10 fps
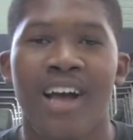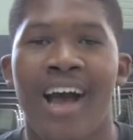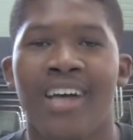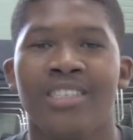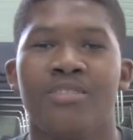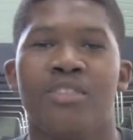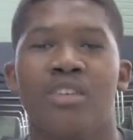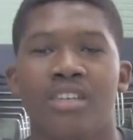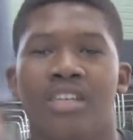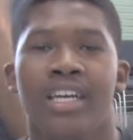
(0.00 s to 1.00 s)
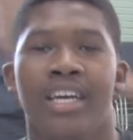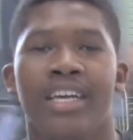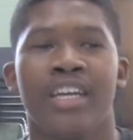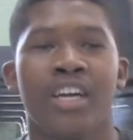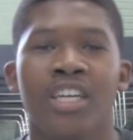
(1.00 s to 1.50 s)
guys for
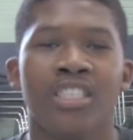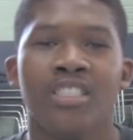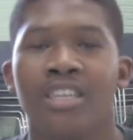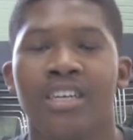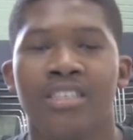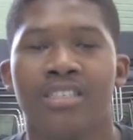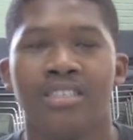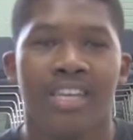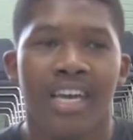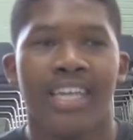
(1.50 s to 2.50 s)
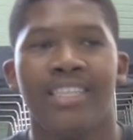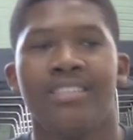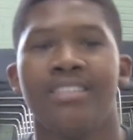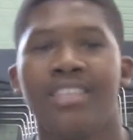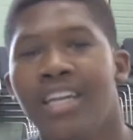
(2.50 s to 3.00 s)
encouraging us,
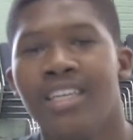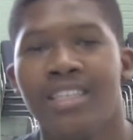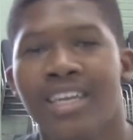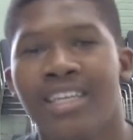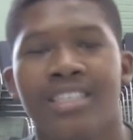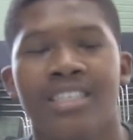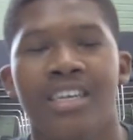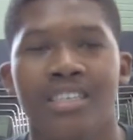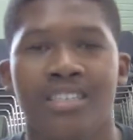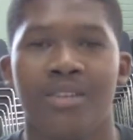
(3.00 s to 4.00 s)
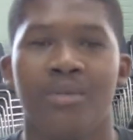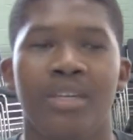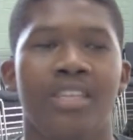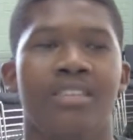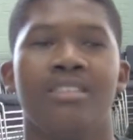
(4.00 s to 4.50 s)
stealing things in us, and we
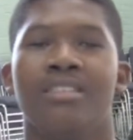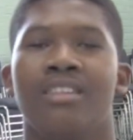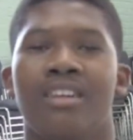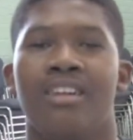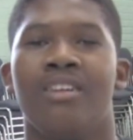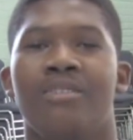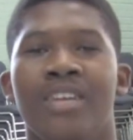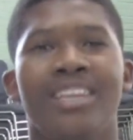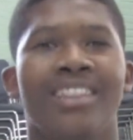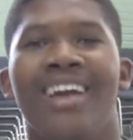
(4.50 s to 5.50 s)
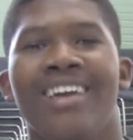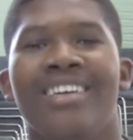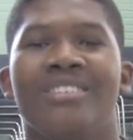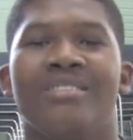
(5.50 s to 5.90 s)
really thank you.